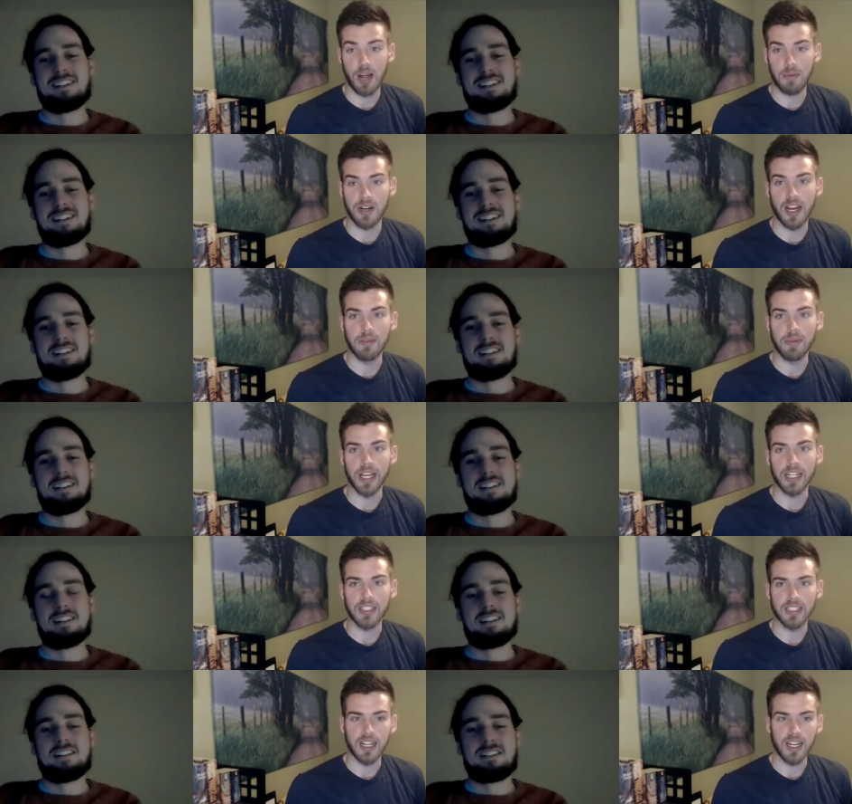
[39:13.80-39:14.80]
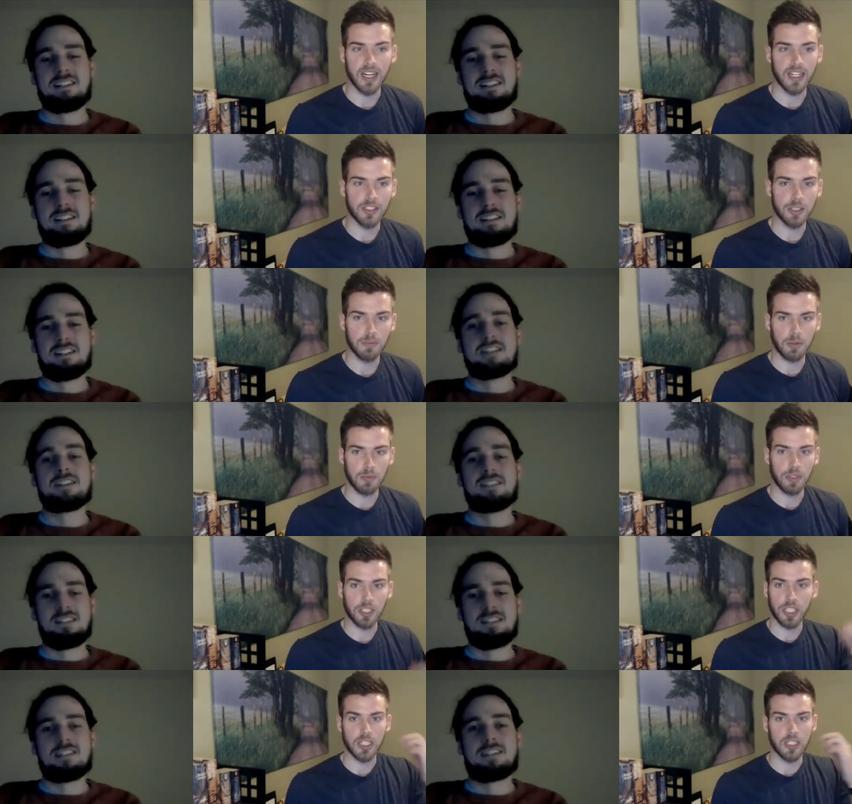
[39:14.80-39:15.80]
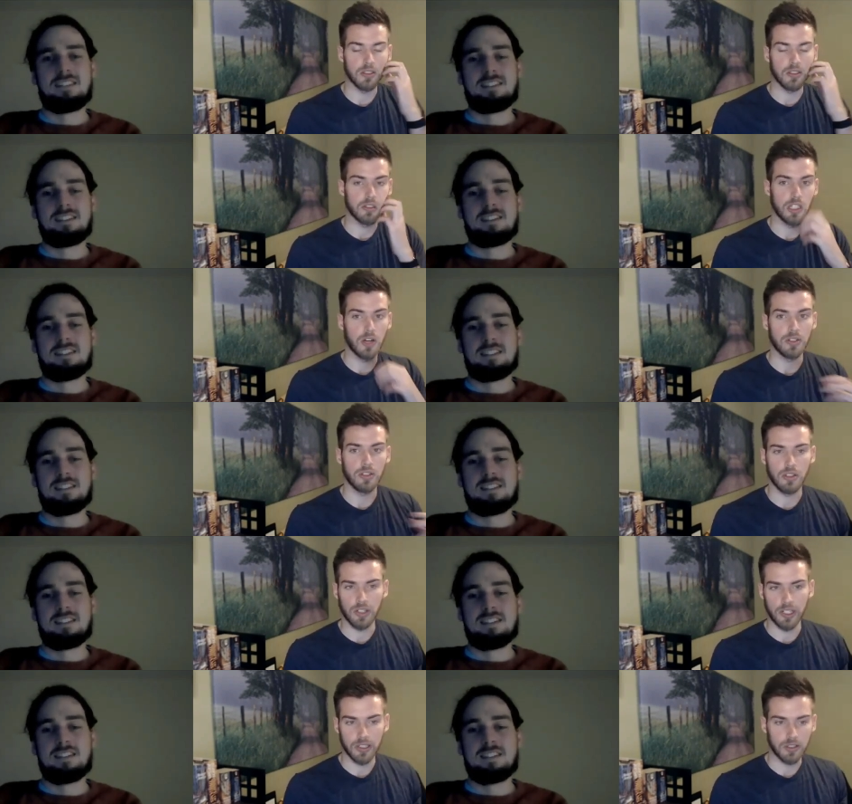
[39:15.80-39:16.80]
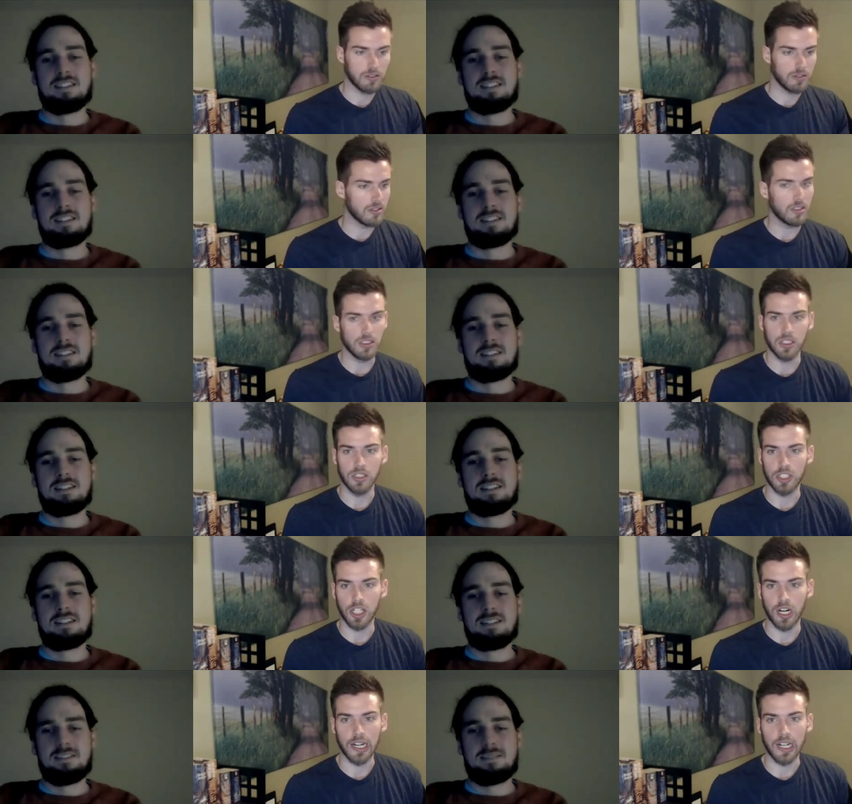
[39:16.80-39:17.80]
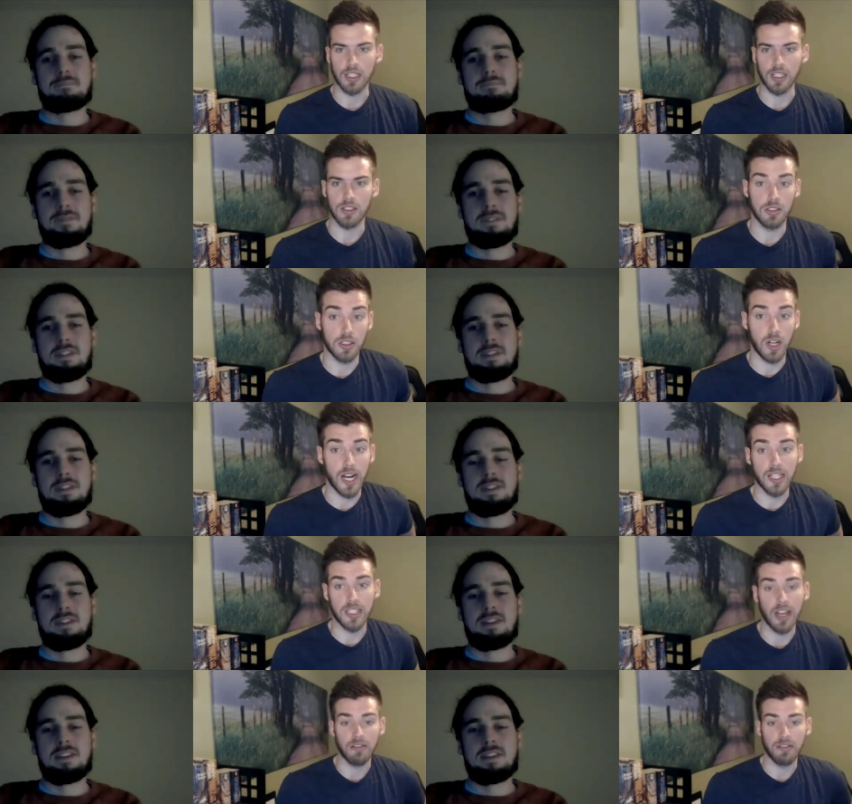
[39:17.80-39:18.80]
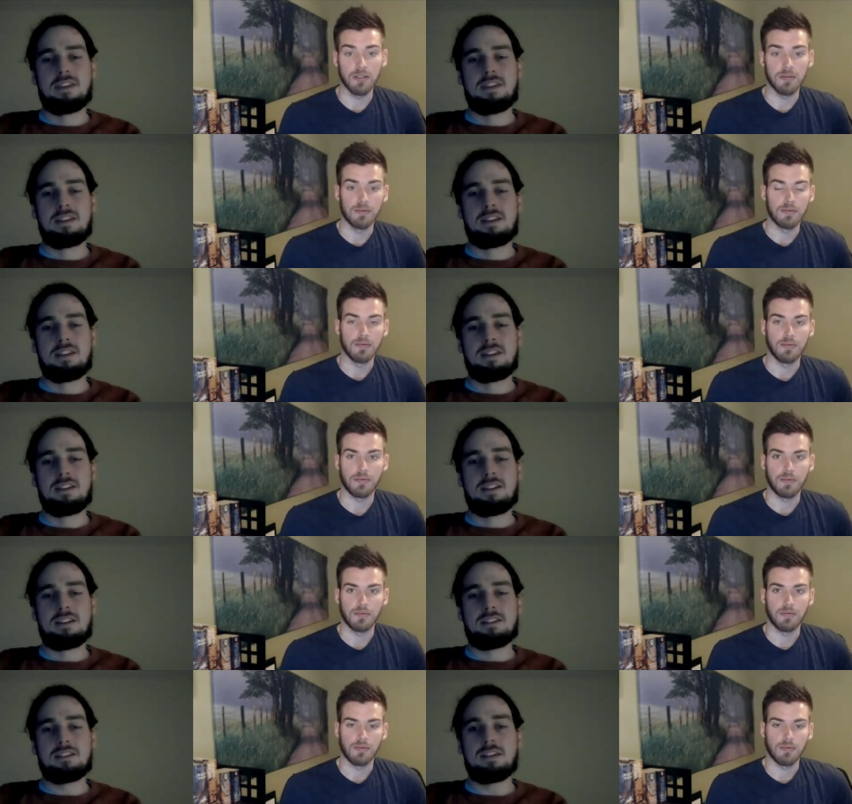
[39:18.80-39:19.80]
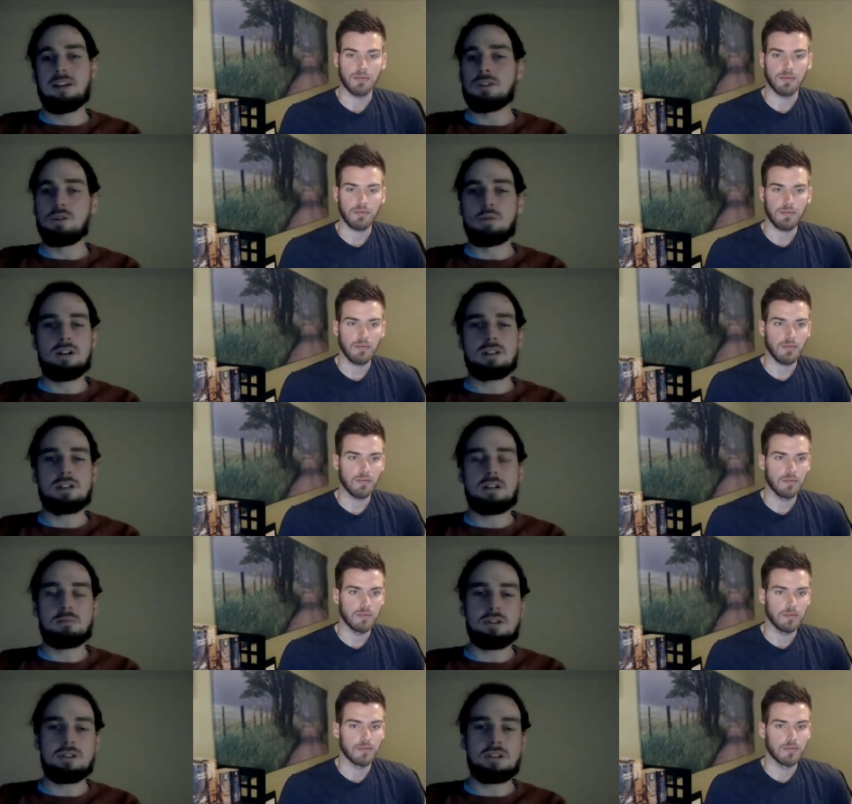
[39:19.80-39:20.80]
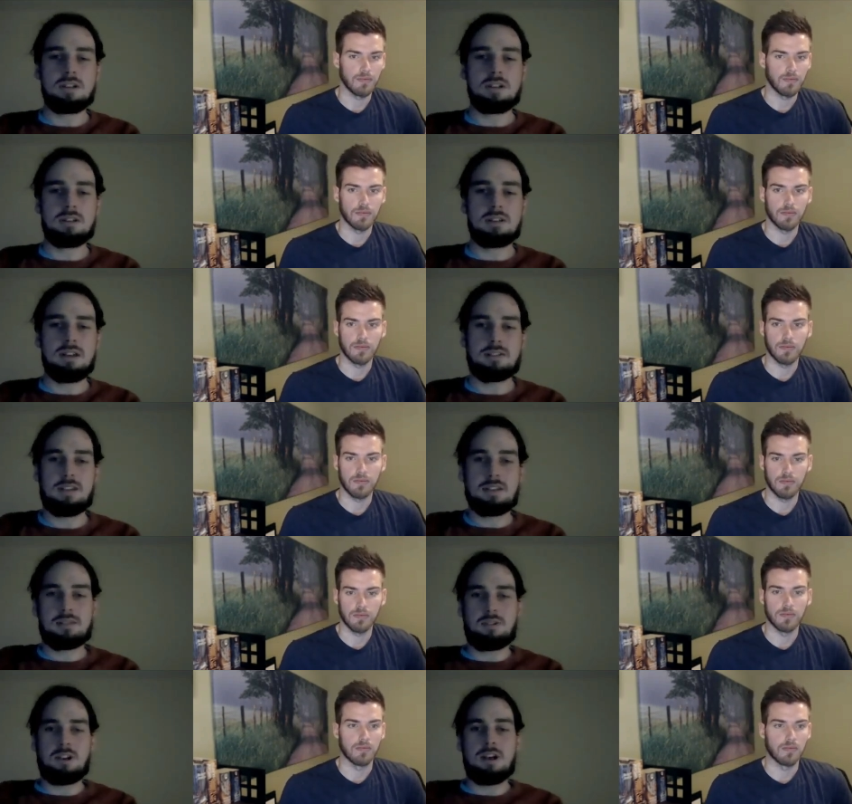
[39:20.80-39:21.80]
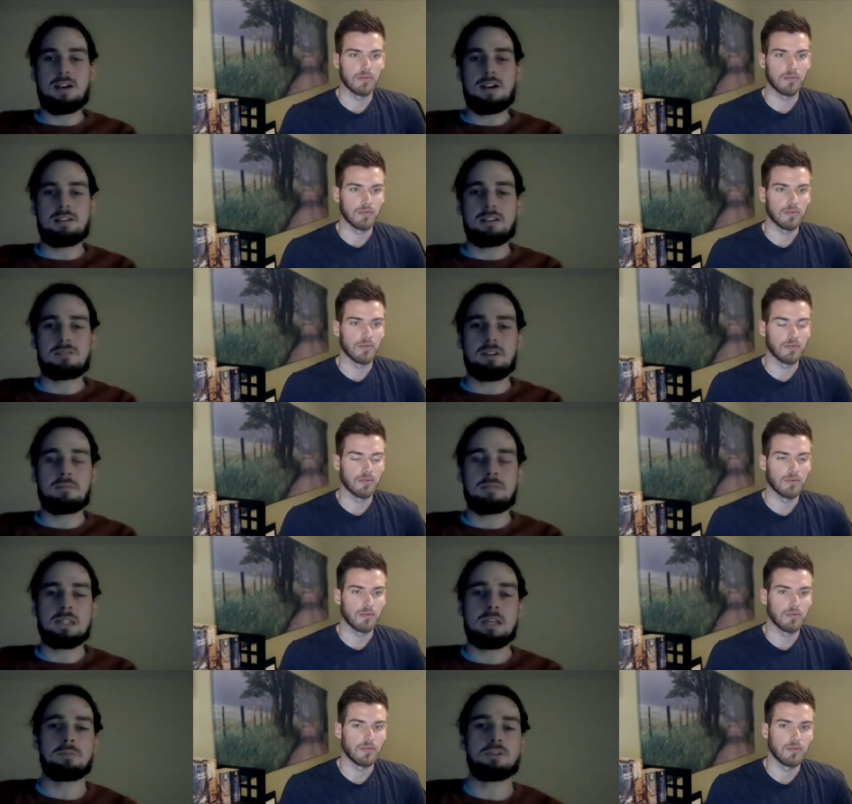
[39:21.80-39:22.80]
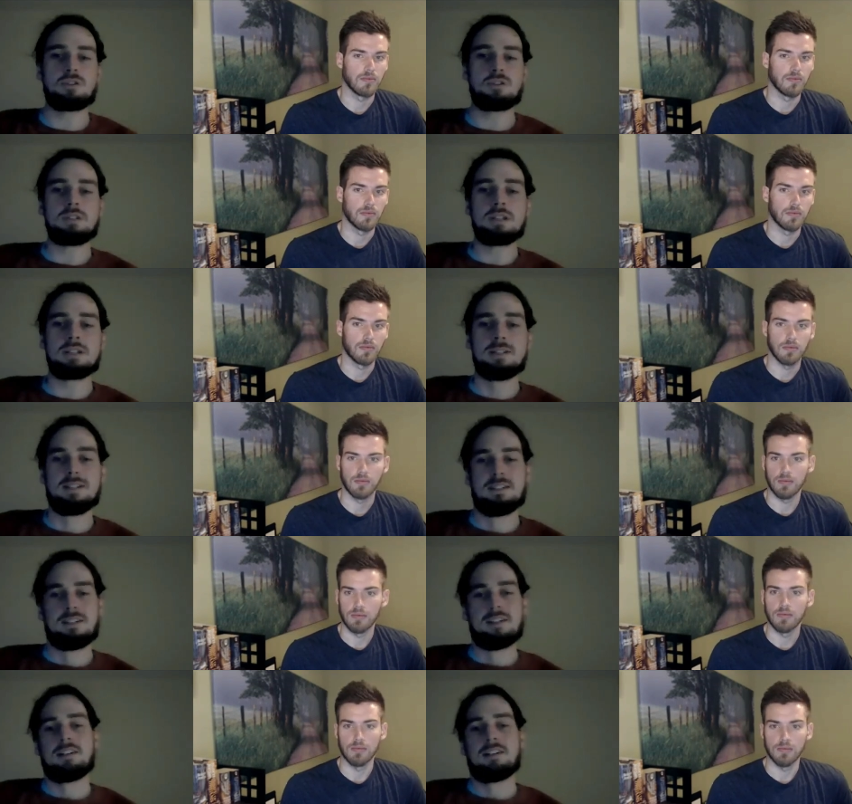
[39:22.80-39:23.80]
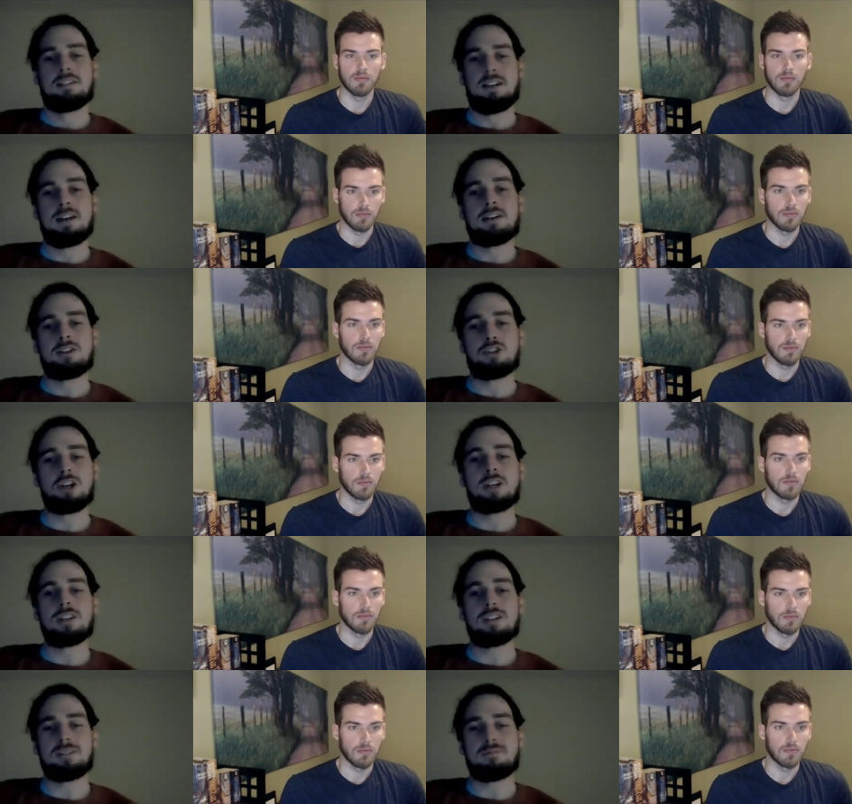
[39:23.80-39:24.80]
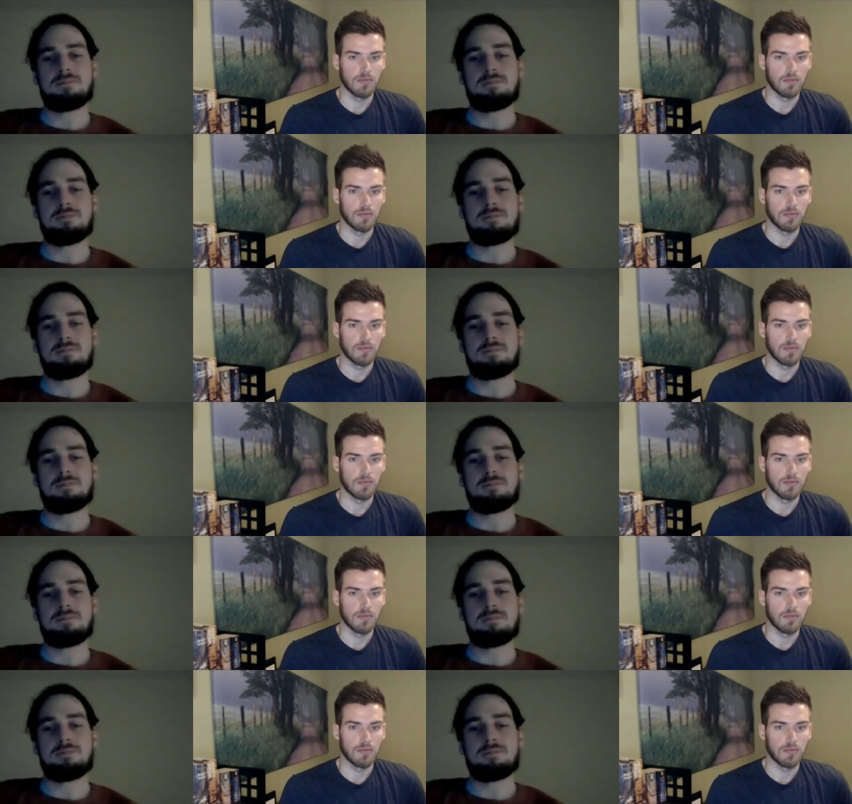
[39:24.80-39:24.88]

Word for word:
Speaker 1: hopping on, man. Uh, super appreciate you going through your journey. This was great stuff.
Speaker 2: Yeah, no worries. I appreciate it. Thanks for uh, thanks for giving me the opportunity. I uh, enjoyed it.